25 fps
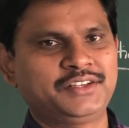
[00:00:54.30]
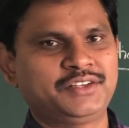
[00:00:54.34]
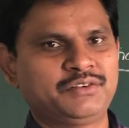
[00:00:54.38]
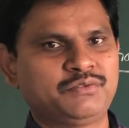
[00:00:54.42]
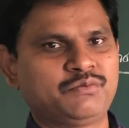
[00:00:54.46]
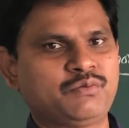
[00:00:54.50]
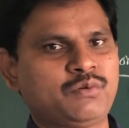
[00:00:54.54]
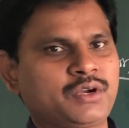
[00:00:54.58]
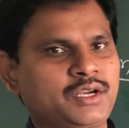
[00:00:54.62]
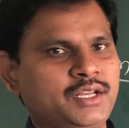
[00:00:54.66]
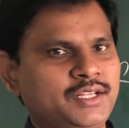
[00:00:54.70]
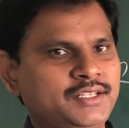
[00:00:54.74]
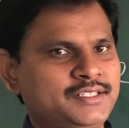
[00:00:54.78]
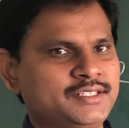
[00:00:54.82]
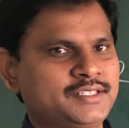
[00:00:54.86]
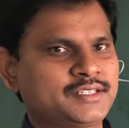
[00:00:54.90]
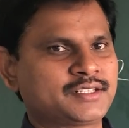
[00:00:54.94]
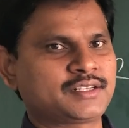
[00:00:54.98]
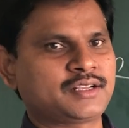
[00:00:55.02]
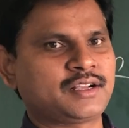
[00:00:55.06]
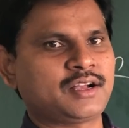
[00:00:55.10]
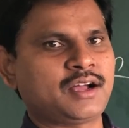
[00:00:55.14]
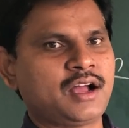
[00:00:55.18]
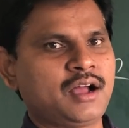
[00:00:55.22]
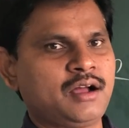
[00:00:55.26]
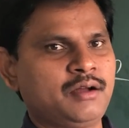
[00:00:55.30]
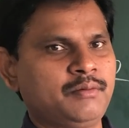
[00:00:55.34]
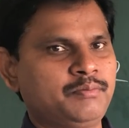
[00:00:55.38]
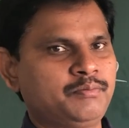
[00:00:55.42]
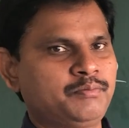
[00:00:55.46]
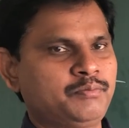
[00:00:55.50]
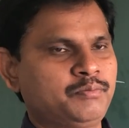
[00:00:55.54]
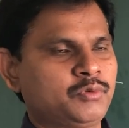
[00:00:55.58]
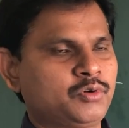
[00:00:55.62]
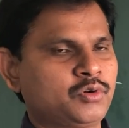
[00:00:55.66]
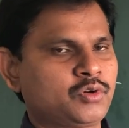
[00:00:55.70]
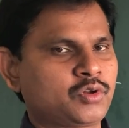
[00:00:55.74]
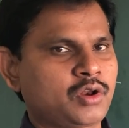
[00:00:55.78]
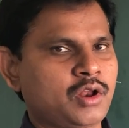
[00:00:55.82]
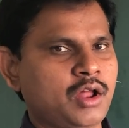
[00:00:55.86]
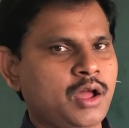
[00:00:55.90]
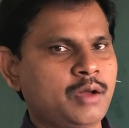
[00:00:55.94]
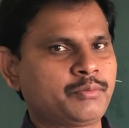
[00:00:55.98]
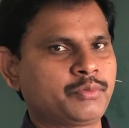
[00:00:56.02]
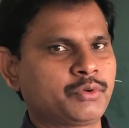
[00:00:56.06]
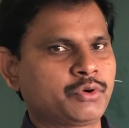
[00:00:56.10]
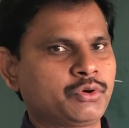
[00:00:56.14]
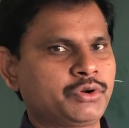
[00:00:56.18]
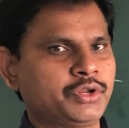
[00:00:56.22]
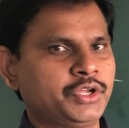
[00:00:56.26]
What is crop
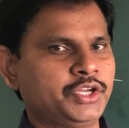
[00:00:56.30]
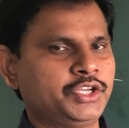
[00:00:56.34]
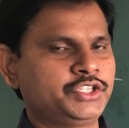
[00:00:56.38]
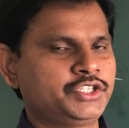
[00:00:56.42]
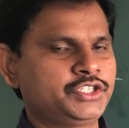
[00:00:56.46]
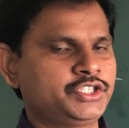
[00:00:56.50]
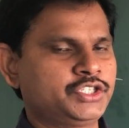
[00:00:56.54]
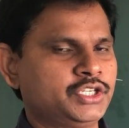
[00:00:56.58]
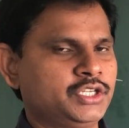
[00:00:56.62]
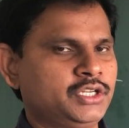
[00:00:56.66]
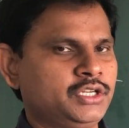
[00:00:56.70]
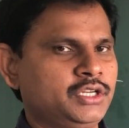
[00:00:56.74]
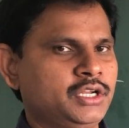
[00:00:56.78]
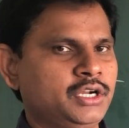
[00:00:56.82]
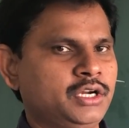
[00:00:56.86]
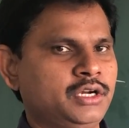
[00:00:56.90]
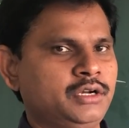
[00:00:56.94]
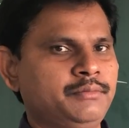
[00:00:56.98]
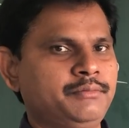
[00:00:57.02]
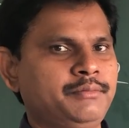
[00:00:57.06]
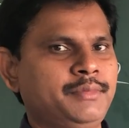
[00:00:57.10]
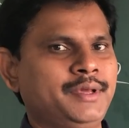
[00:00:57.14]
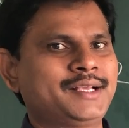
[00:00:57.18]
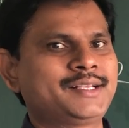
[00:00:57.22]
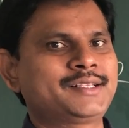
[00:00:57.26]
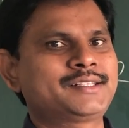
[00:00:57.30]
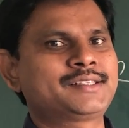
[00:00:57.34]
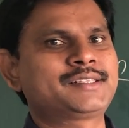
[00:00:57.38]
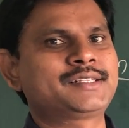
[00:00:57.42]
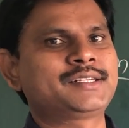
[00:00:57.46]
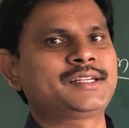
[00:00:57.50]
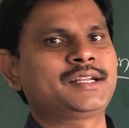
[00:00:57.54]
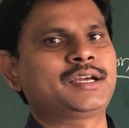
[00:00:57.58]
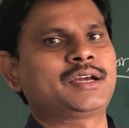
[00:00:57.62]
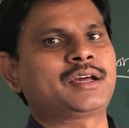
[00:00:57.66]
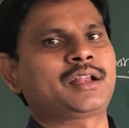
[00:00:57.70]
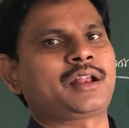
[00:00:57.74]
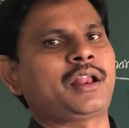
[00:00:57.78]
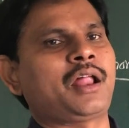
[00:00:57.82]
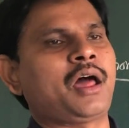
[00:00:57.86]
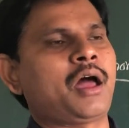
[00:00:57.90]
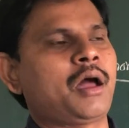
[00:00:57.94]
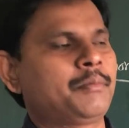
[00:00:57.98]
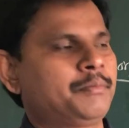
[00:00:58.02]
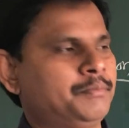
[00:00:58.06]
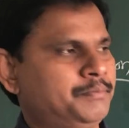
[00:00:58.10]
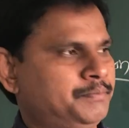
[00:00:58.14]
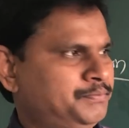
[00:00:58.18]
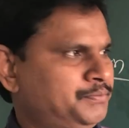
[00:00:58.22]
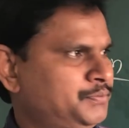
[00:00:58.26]
rotation and mixed
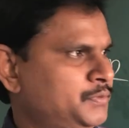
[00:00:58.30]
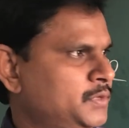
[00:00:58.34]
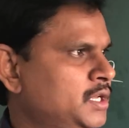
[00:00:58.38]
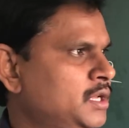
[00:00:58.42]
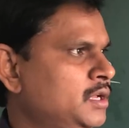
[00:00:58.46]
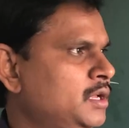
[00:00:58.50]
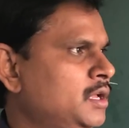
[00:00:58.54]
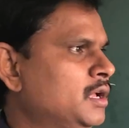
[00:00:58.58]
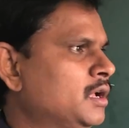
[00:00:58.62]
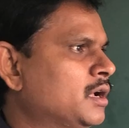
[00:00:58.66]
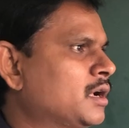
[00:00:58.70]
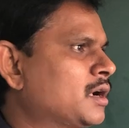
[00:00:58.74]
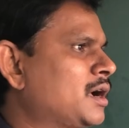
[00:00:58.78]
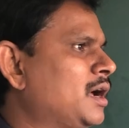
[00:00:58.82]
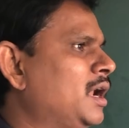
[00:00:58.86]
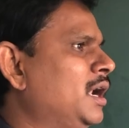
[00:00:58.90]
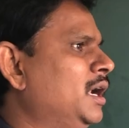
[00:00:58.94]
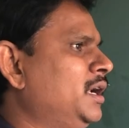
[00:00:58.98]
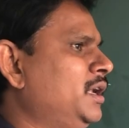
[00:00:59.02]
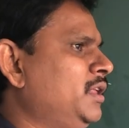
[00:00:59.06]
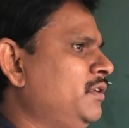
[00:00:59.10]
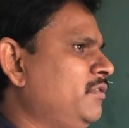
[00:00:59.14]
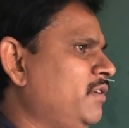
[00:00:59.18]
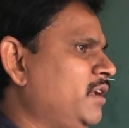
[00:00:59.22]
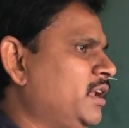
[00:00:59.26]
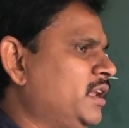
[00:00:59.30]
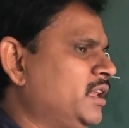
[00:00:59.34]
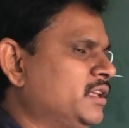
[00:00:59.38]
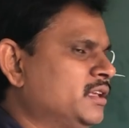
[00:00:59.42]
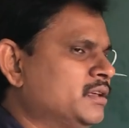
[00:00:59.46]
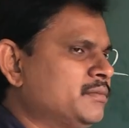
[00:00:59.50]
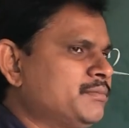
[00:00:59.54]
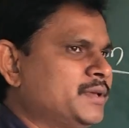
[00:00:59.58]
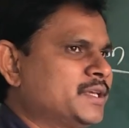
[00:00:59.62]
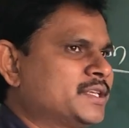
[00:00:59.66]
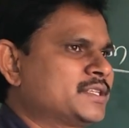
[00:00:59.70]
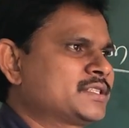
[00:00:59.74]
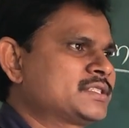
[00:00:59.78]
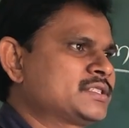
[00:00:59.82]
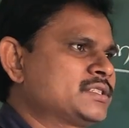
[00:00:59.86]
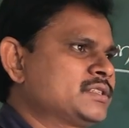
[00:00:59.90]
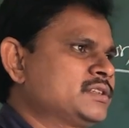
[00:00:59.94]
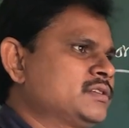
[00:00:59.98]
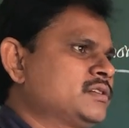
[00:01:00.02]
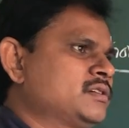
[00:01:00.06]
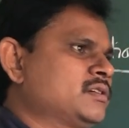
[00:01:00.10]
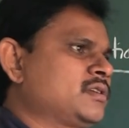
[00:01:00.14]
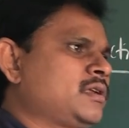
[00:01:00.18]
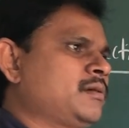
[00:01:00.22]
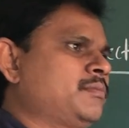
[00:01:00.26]
crop? Cultivating a mixed
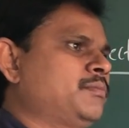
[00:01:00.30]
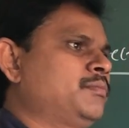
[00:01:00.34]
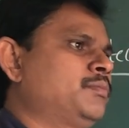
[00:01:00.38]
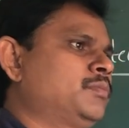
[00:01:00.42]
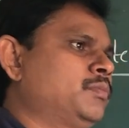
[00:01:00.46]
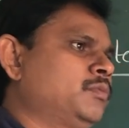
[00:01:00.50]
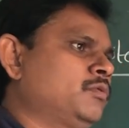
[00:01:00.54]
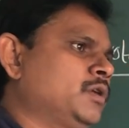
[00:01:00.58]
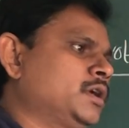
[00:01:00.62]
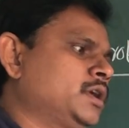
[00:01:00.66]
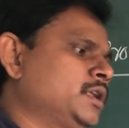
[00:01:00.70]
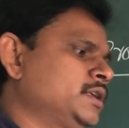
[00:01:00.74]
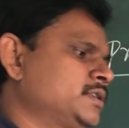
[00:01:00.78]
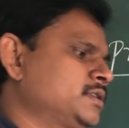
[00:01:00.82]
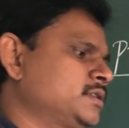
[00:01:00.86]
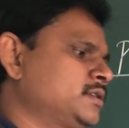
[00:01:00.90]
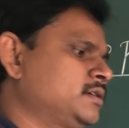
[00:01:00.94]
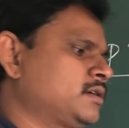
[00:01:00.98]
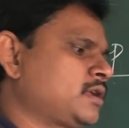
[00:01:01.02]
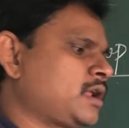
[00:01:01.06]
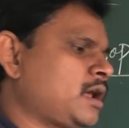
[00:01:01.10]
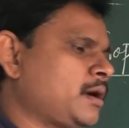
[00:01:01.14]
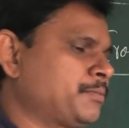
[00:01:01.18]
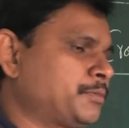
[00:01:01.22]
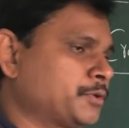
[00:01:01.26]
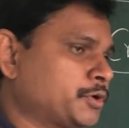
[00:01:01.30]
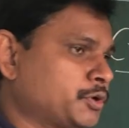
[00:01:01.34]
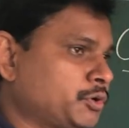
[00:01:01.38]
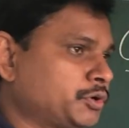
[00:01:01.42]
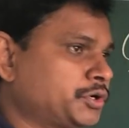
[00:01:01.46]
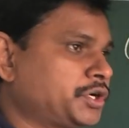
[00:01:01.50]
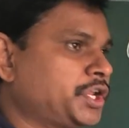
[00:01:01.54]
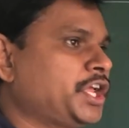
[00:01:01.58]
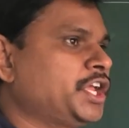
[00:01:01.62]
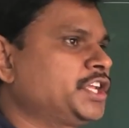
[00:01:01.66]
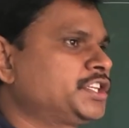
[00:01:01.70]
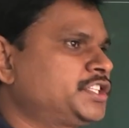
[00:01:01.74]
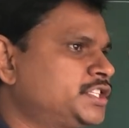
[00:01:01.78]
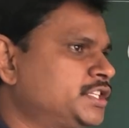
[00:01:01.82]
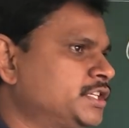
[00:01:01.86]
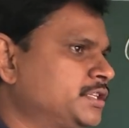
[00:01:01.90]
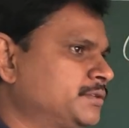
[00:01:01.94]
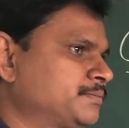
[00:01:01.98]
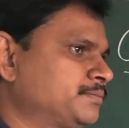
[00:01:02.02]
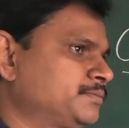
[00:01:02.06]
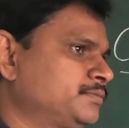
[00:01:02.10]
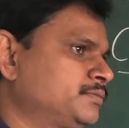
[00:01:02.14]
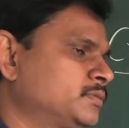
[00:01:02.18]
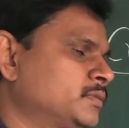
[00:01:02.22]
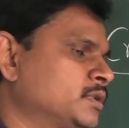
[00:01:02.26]
crop. What is crop
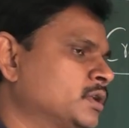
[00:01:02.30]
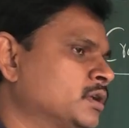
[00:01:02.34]
rotation?